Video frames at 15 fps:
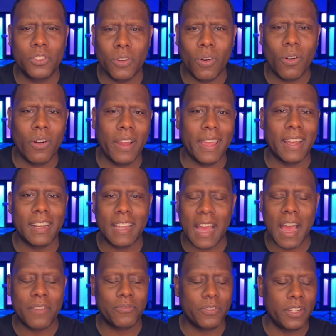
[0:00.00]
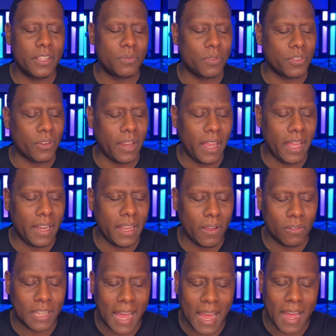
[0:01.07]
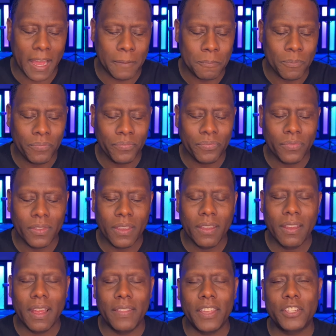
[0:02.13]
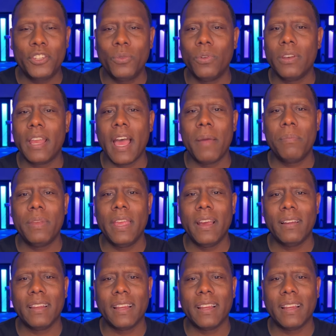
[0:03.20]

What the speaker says: joy and confidence with your head held high and that you will not be held